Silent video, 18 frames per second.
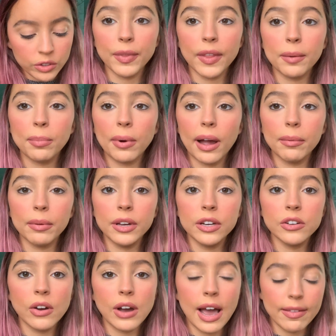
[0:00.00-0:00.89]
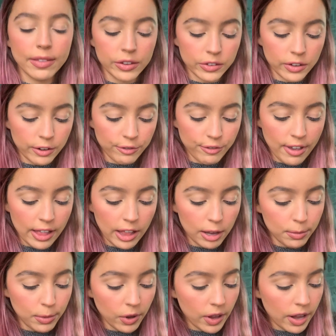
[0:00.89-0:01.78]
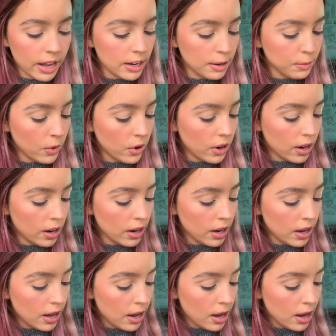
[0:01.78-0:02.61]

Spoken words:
They probably don't have this available anymore,